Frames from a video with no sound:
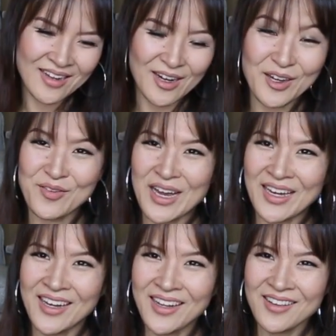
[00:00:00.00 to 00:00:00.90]
Are you
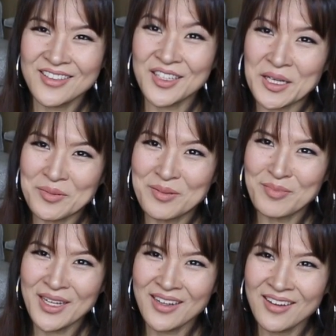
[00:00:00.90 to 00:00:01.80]
ready to eat with
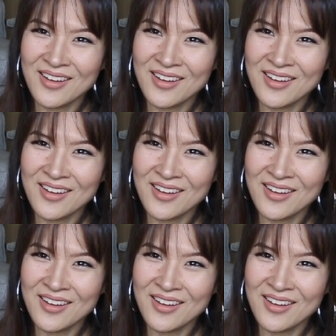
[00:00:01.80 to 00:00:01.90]
me?